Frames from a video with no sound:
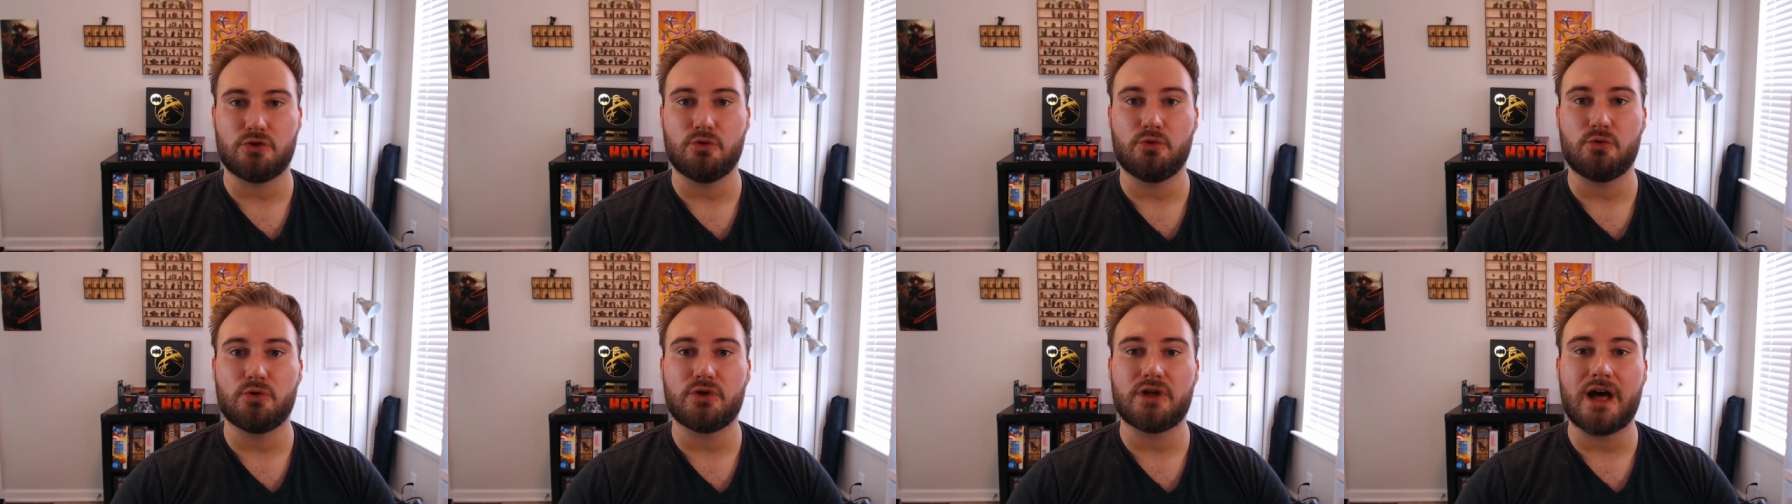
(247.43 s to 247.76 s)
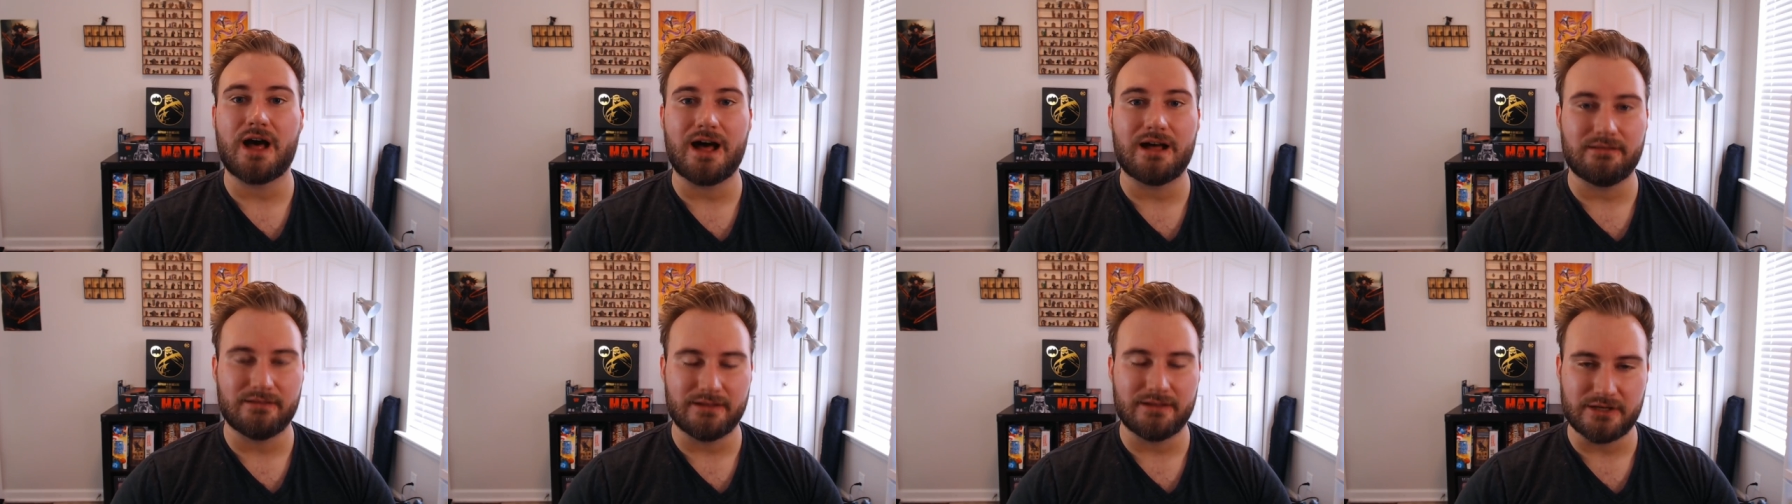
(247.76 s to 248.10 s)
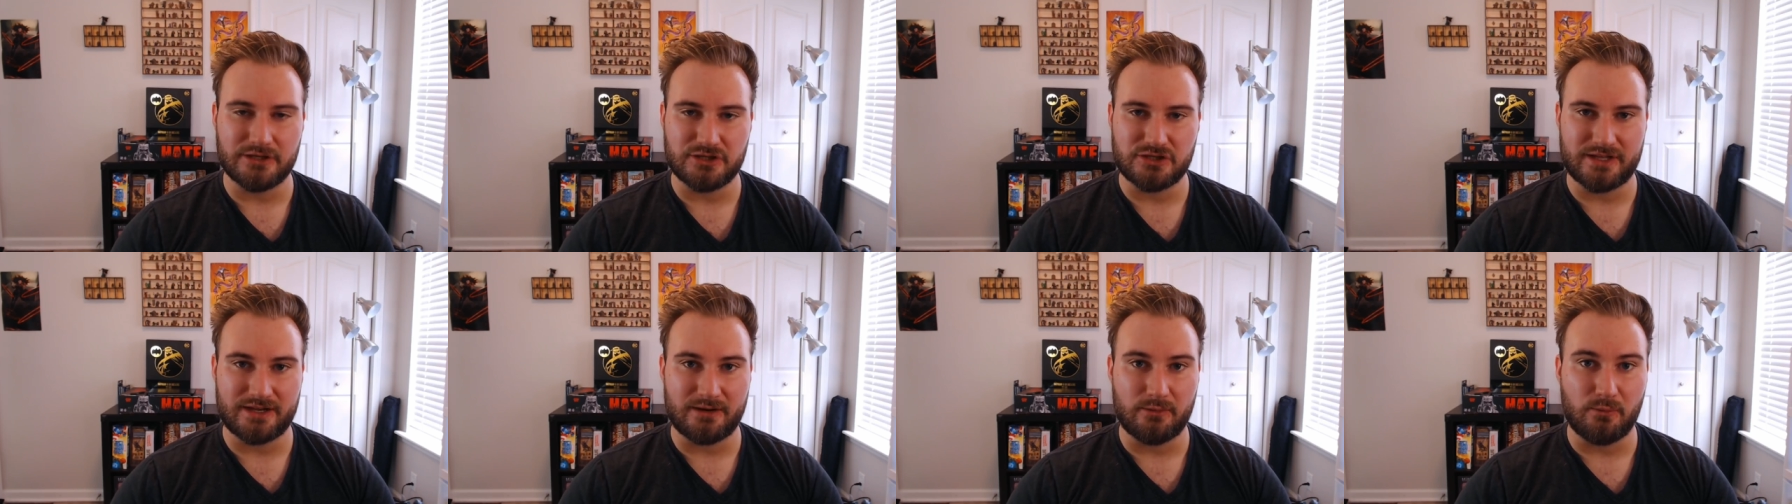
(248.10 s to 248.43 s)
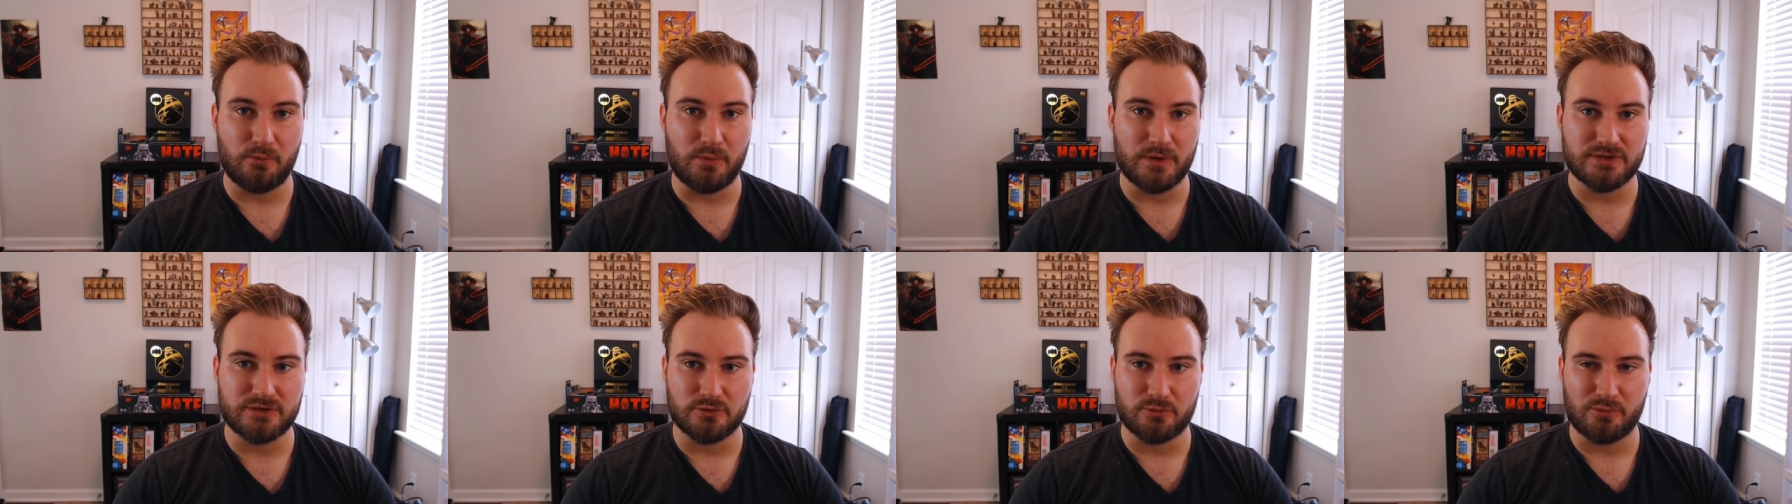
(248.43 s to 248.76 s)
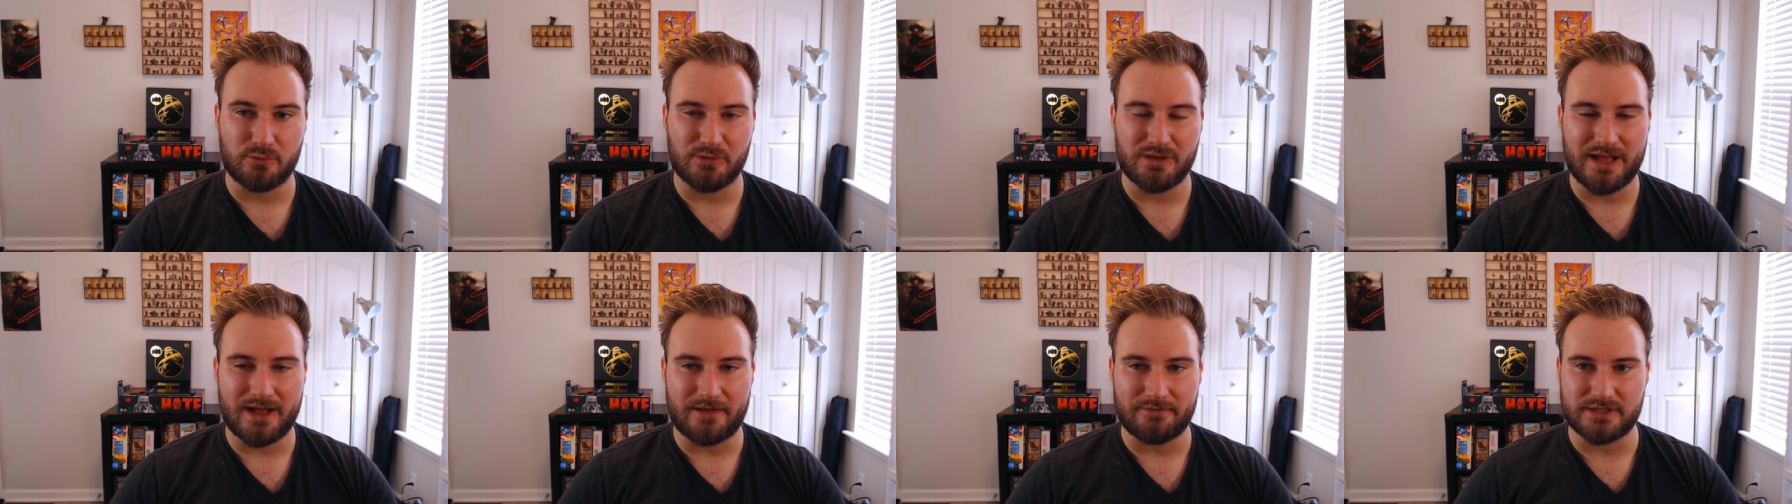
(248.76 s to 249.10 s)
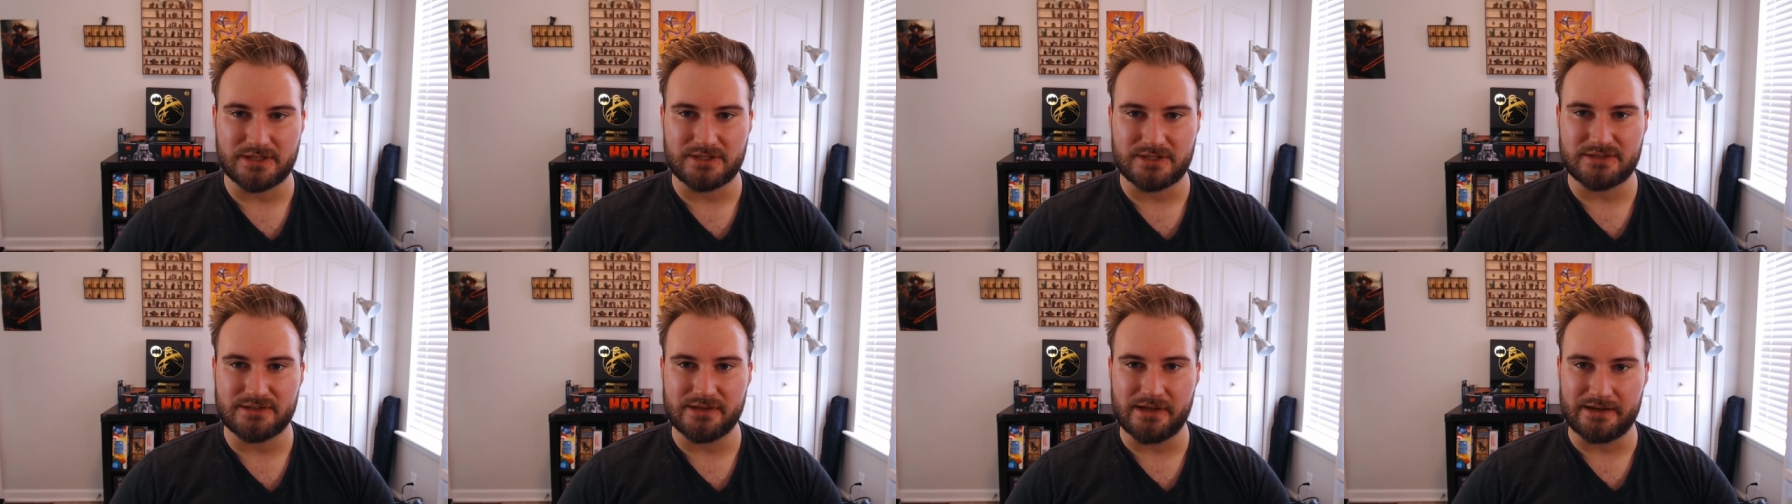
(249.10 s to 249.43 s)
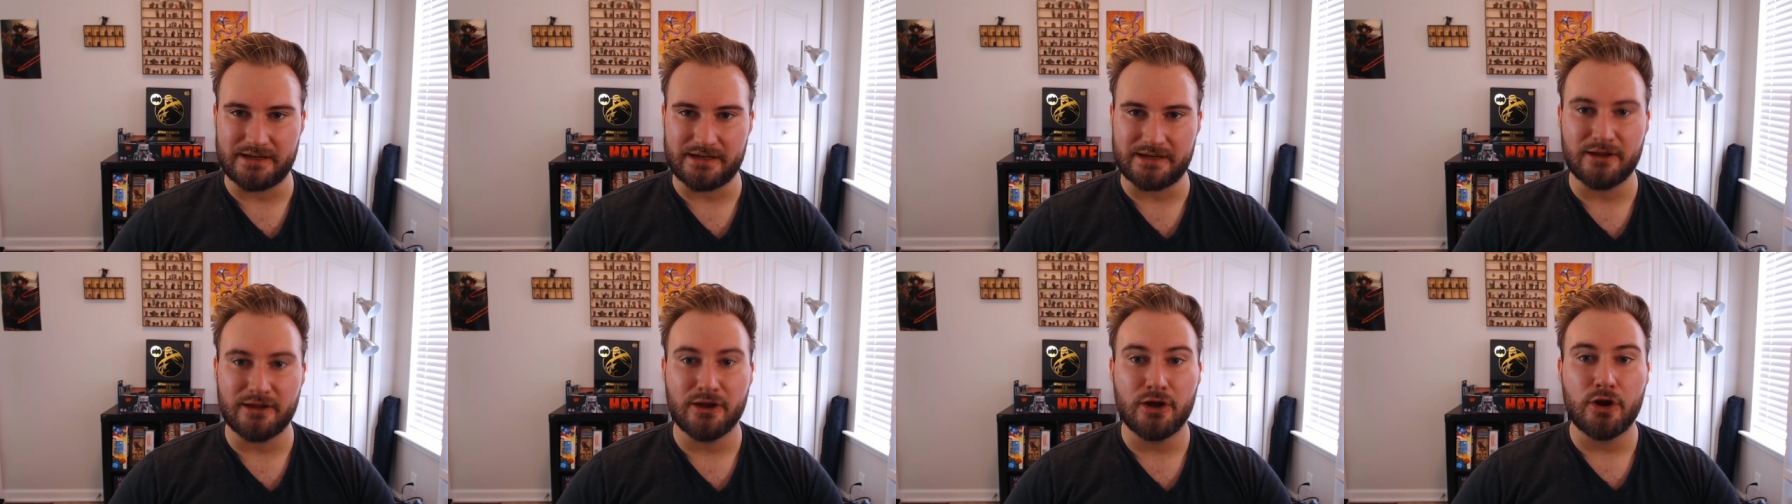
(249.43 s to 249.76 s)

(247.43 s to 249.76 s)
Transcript: college that a wizard will have to study.